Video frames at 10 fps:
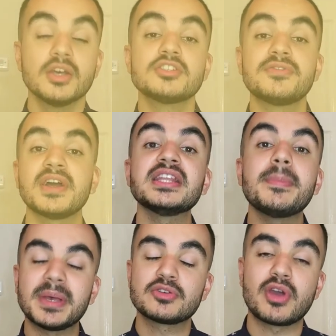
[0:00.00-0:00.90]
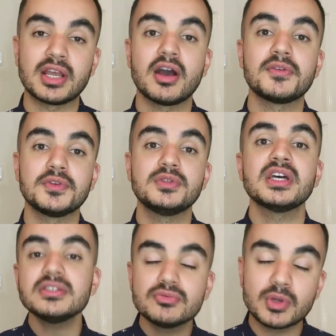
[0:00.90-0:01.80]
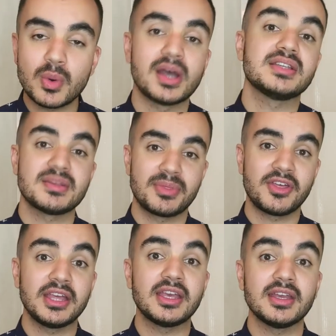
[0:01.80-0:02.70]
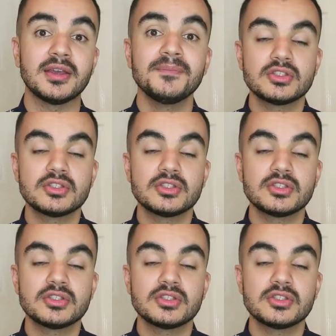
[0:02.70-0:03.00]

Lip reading: So finding the best credit card for you does require some thinking.